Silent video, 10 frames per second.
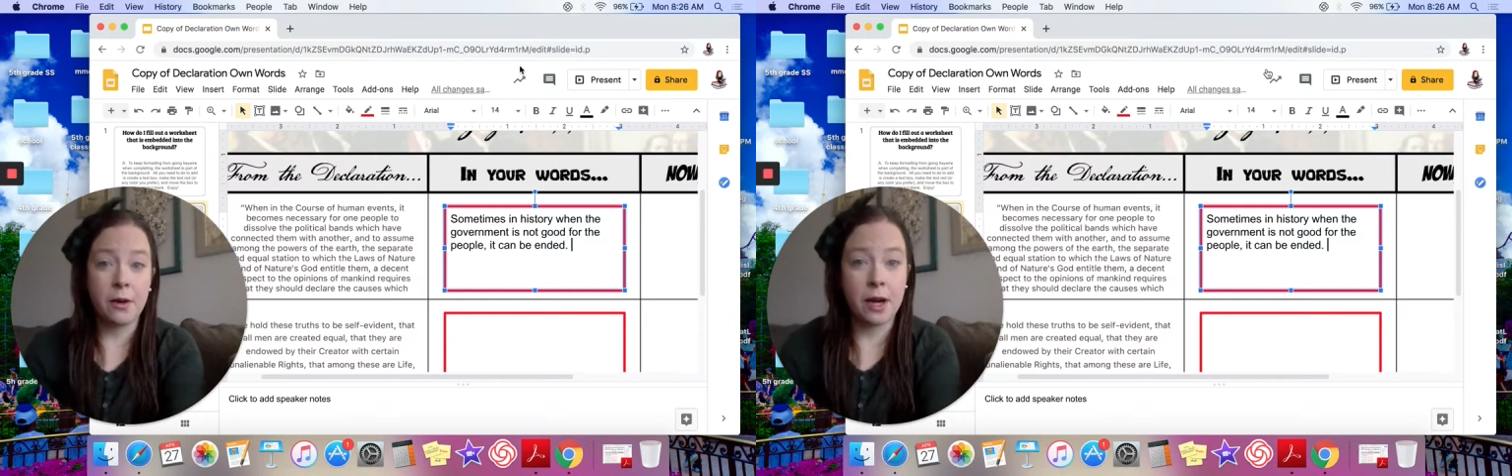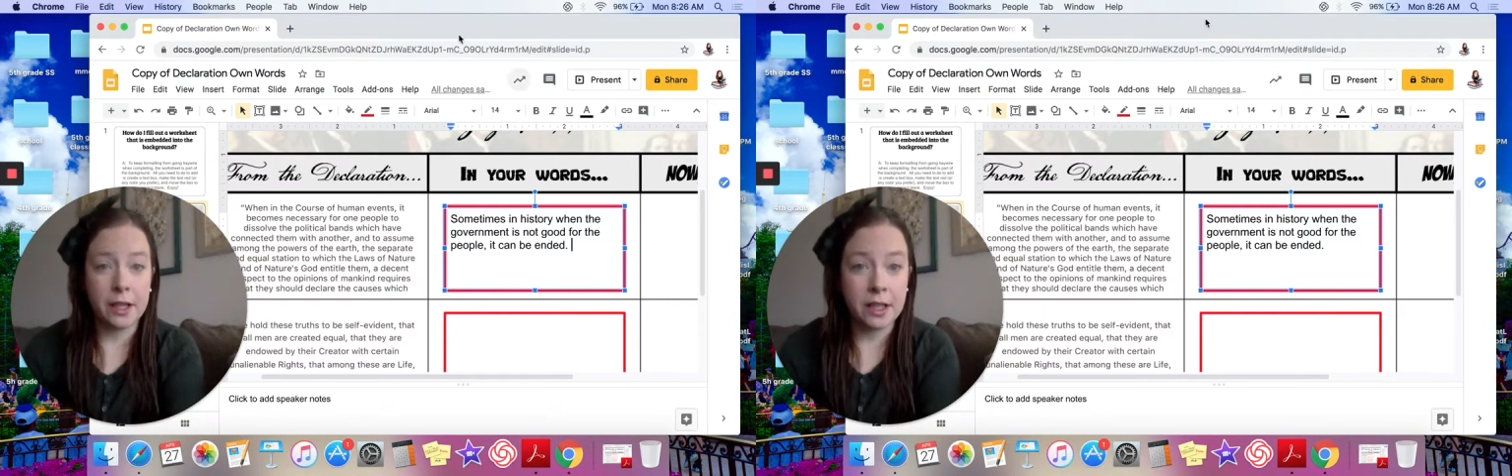
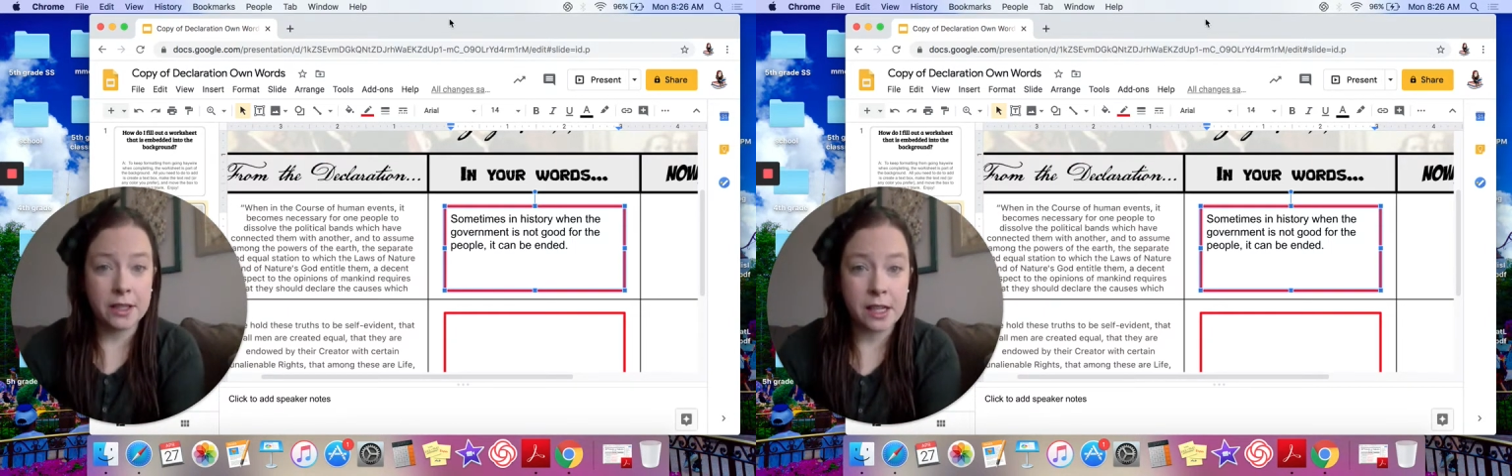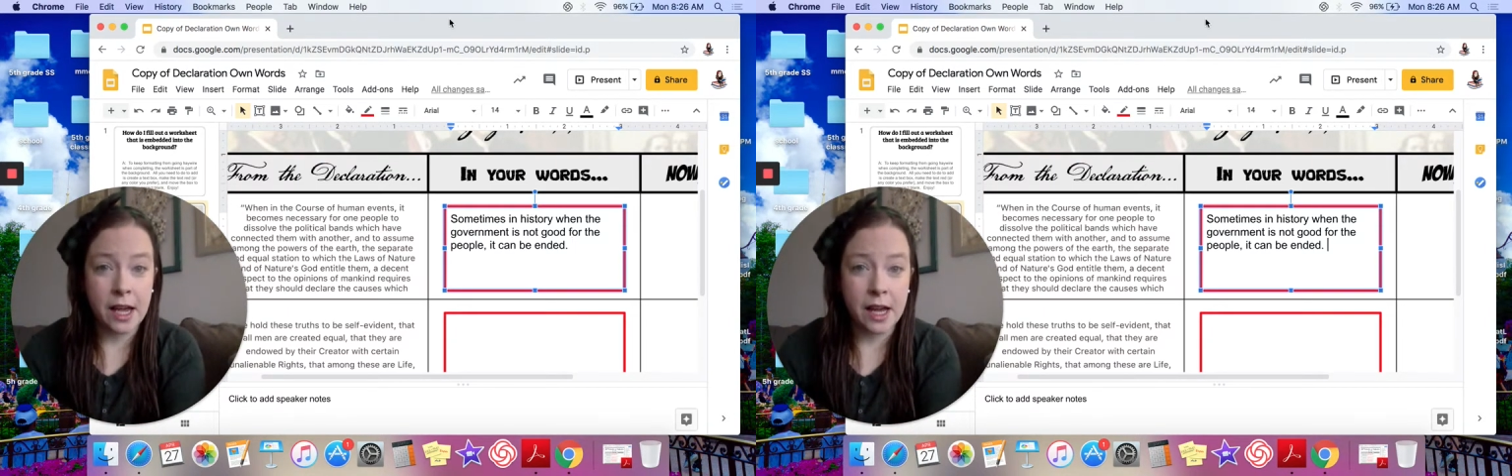I need
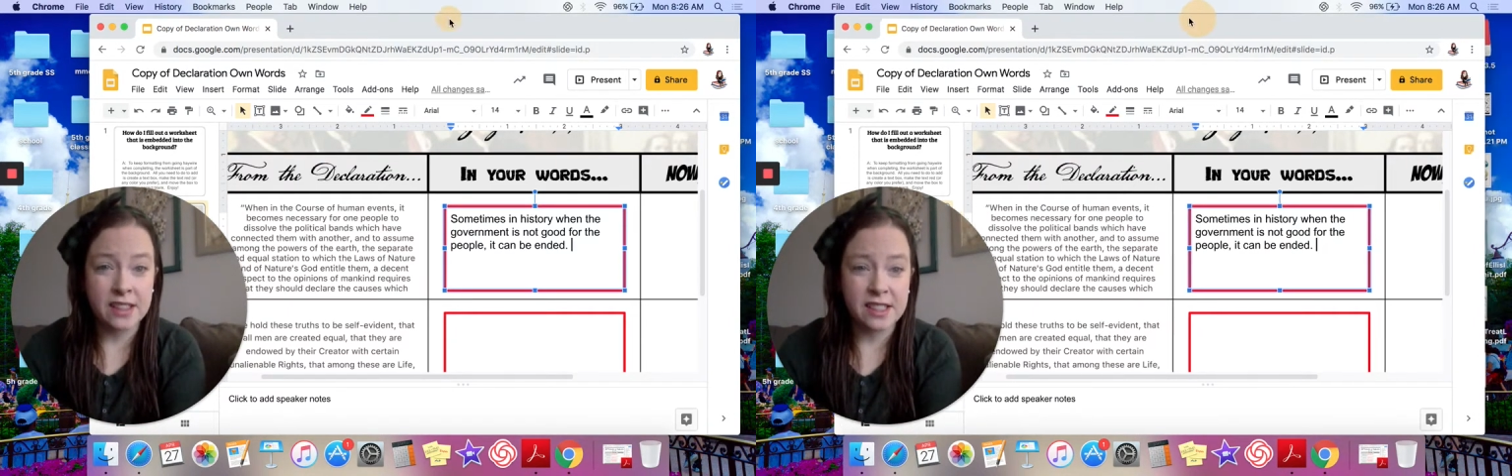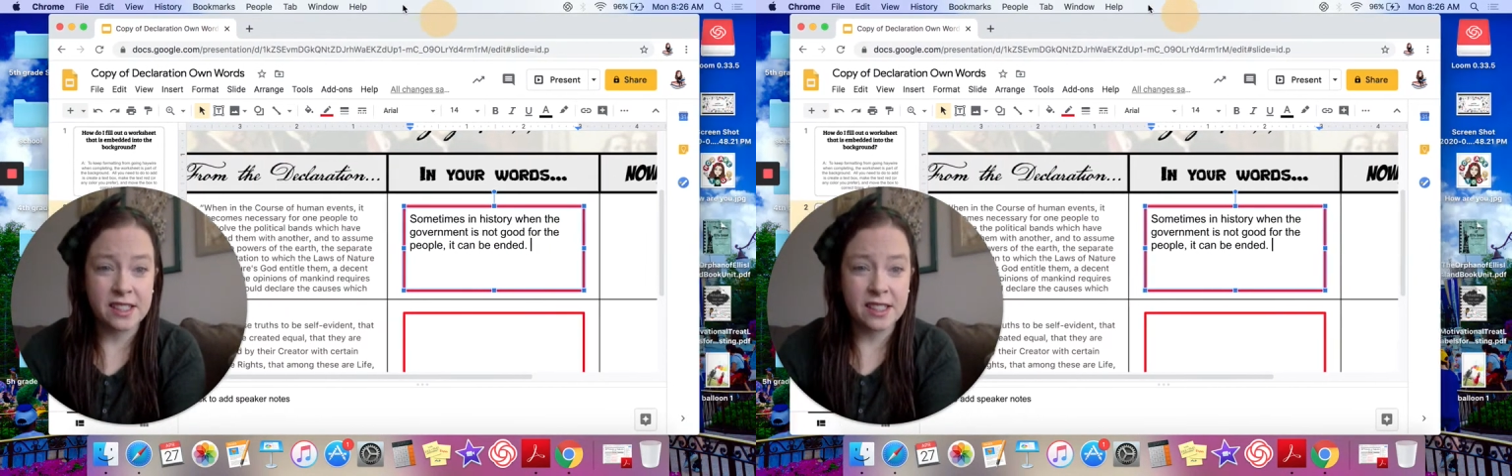to add
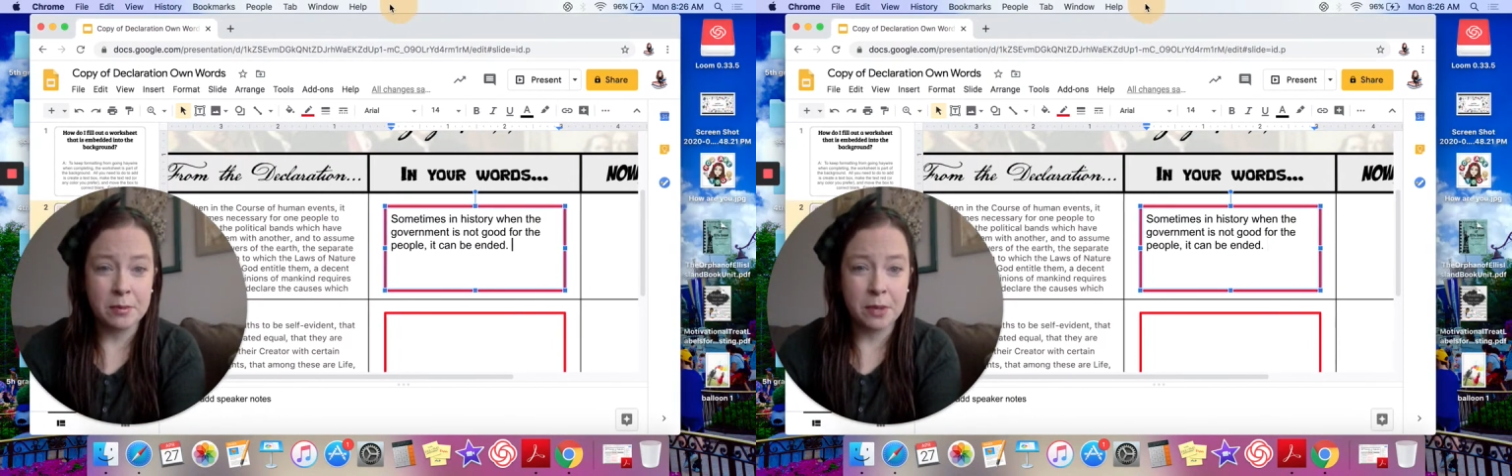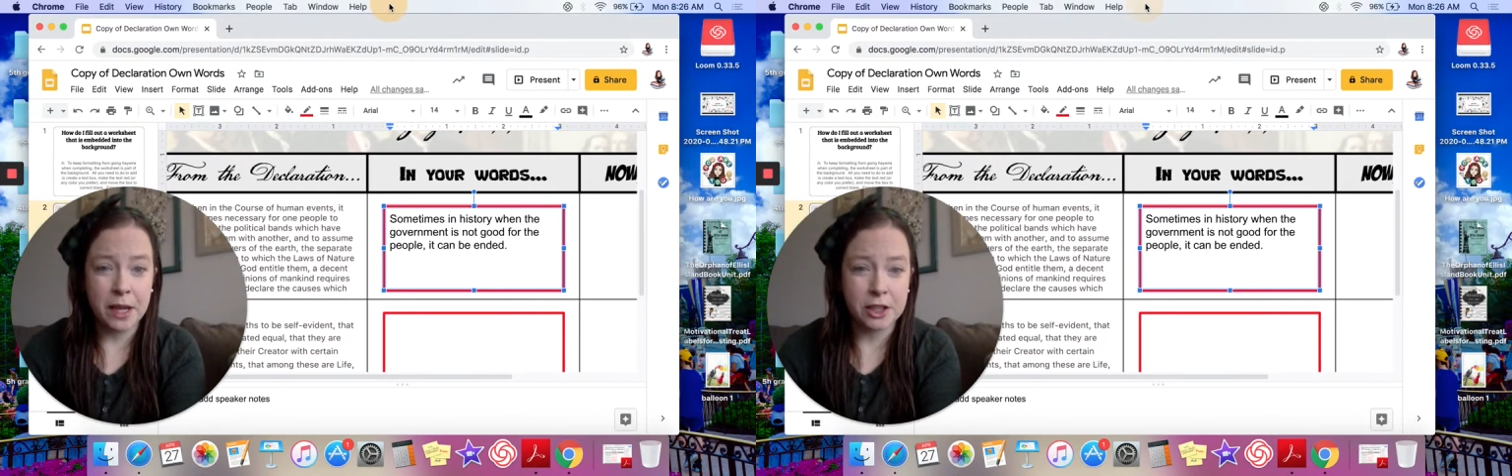some
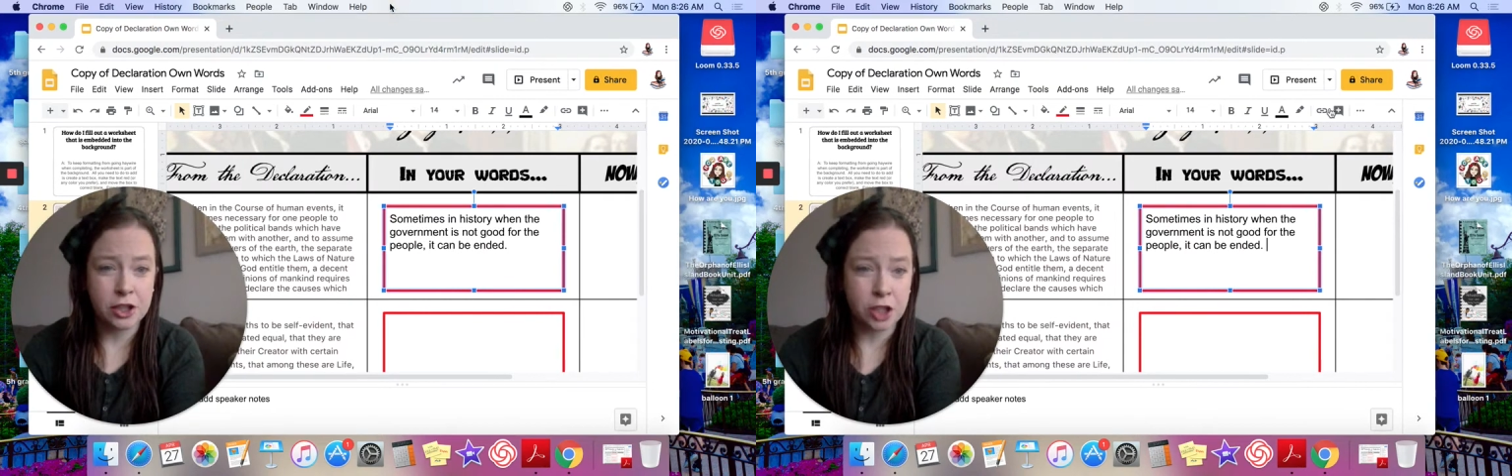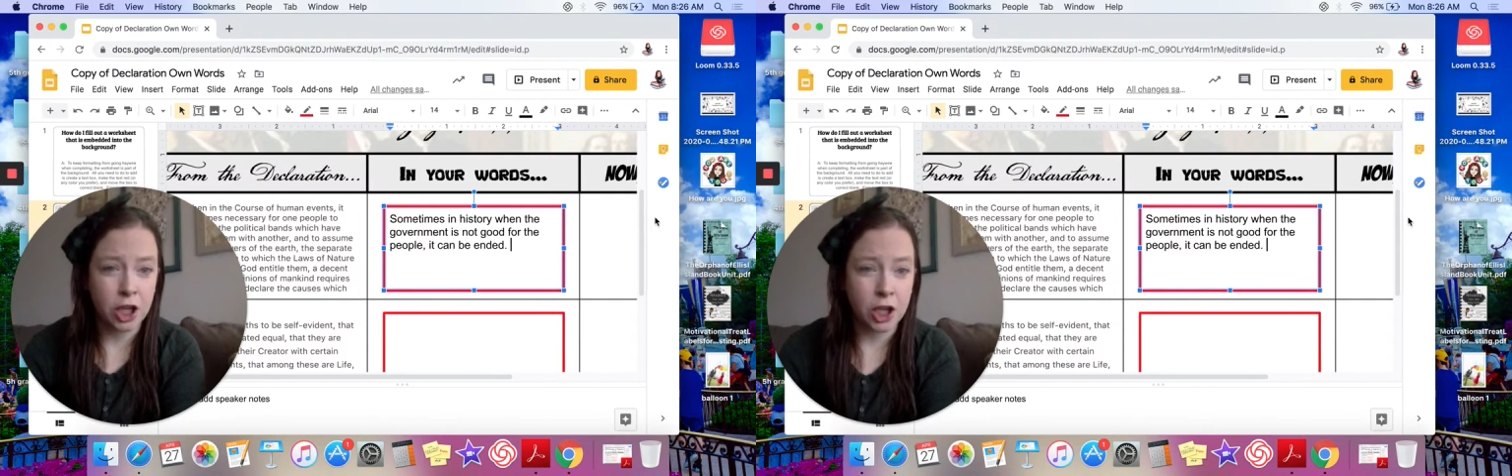
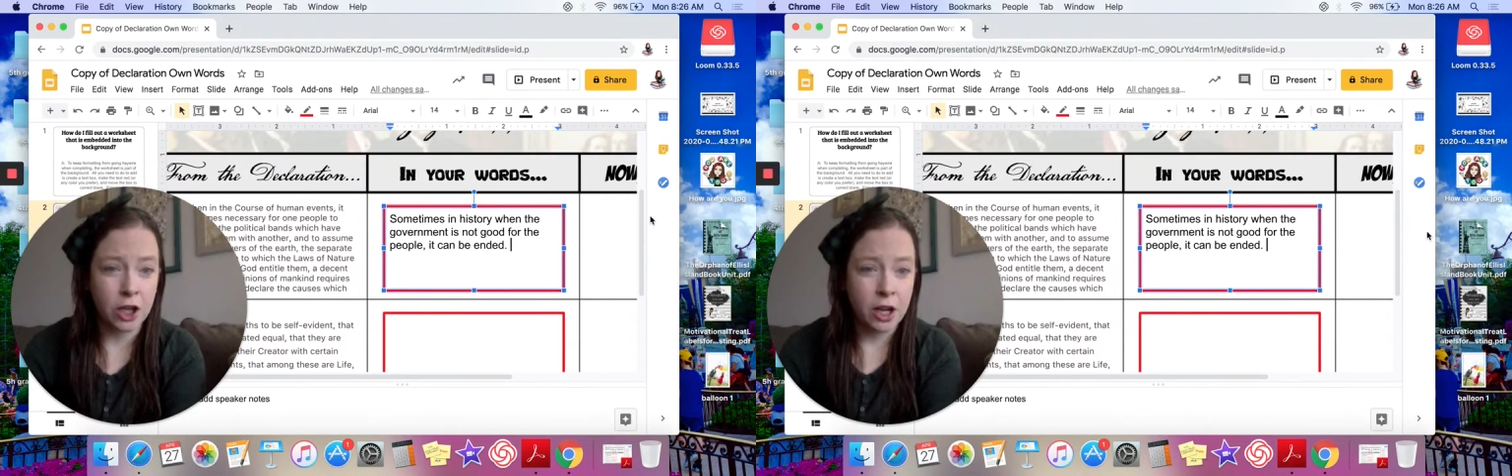picture